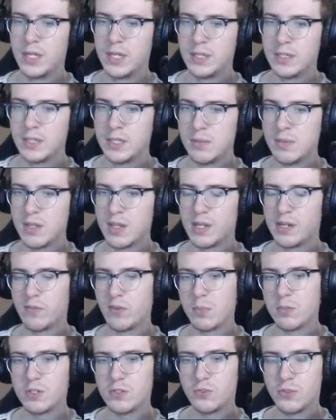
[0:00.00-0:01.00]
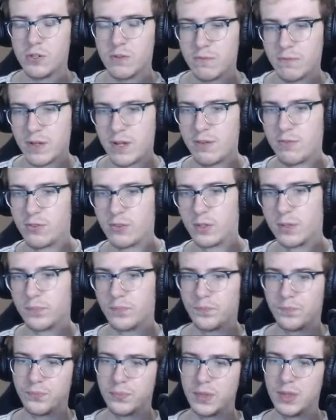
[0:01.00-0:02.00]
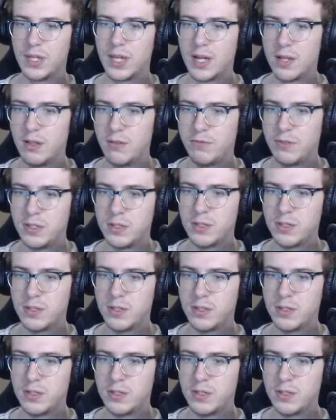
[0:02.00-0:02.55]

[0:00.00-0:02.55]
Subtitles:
Demon, thank you very much for your $5. The elephant